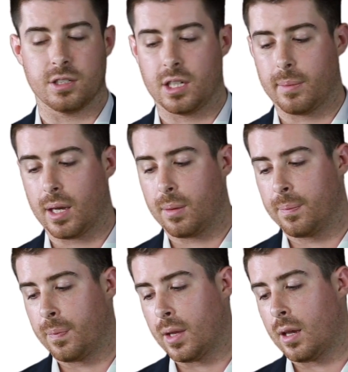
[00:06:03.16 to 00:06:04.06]
and
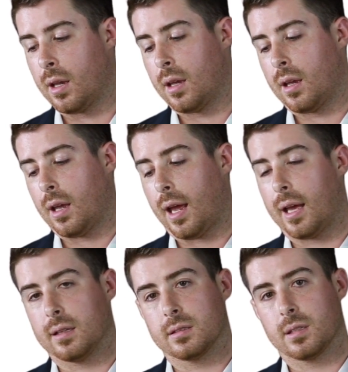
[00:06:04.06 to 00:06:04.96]
Gmail,
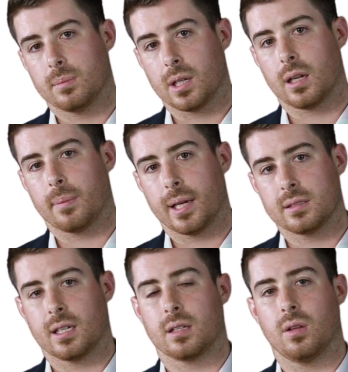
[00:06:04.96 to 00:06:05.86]
and some
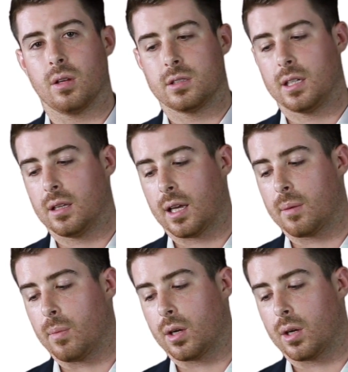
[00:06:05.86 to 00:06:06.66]
database technology like